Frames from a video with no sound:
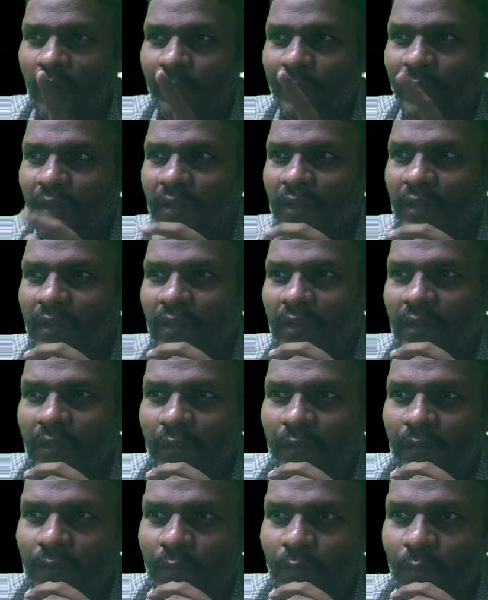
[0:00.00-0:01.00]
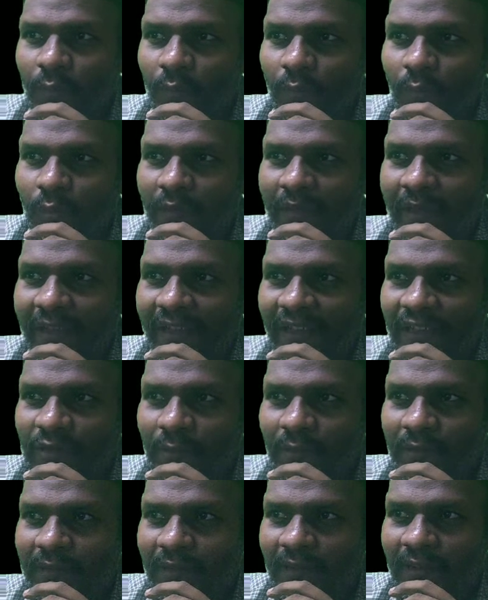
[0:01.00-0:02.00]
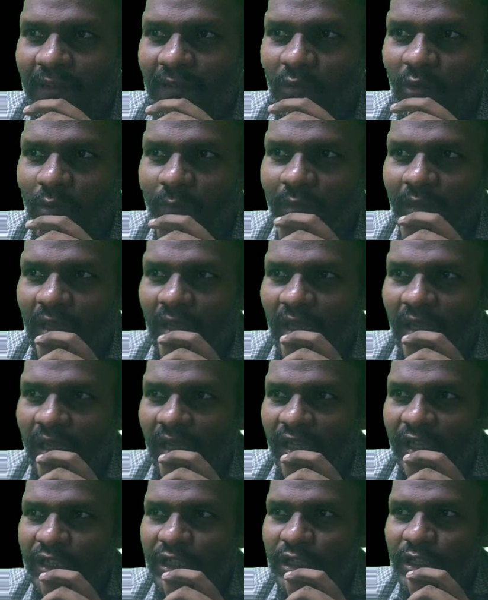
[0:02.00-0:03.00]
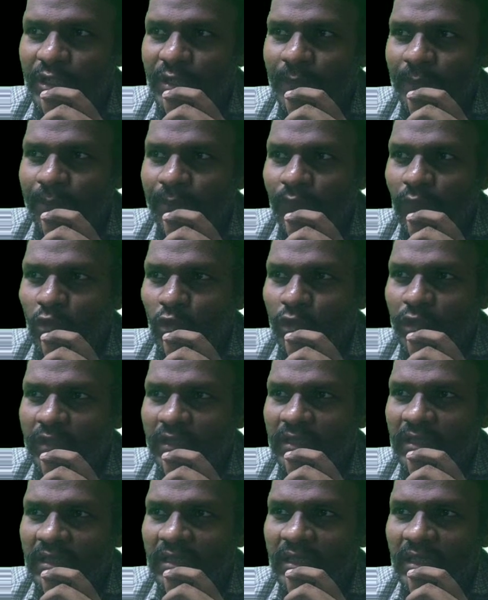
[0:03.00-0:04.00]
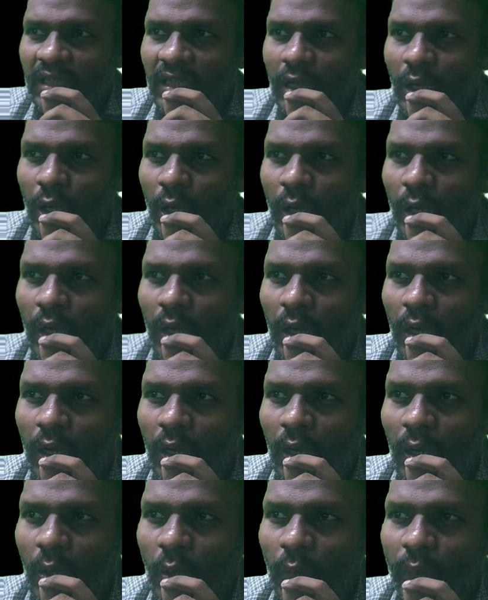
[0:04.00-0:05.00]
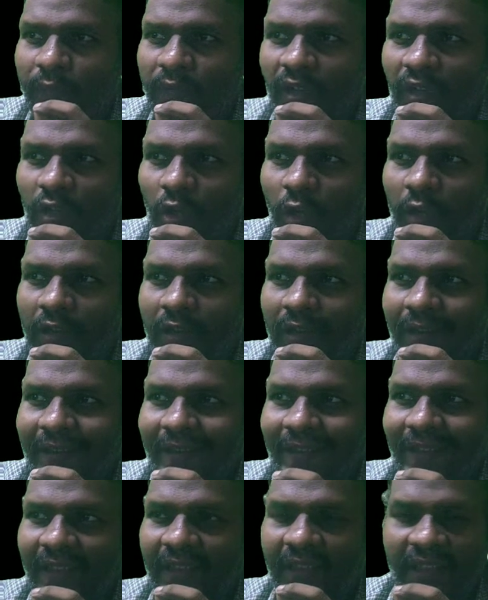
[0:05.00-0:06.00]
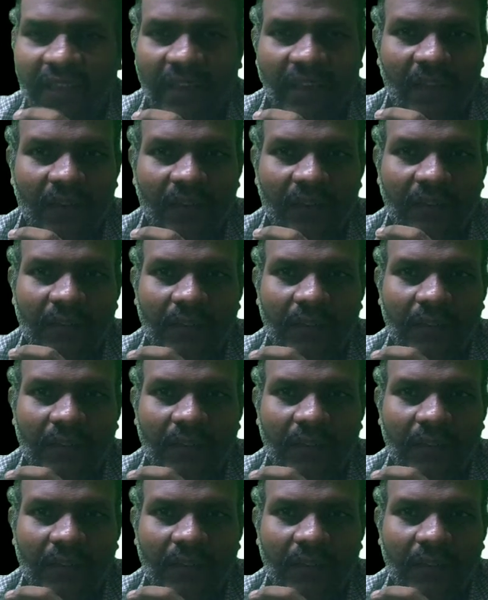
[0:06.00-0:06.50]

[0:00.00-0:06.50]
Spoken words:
verb. So the actual sentence will be ich muss auf die Toilette gehen.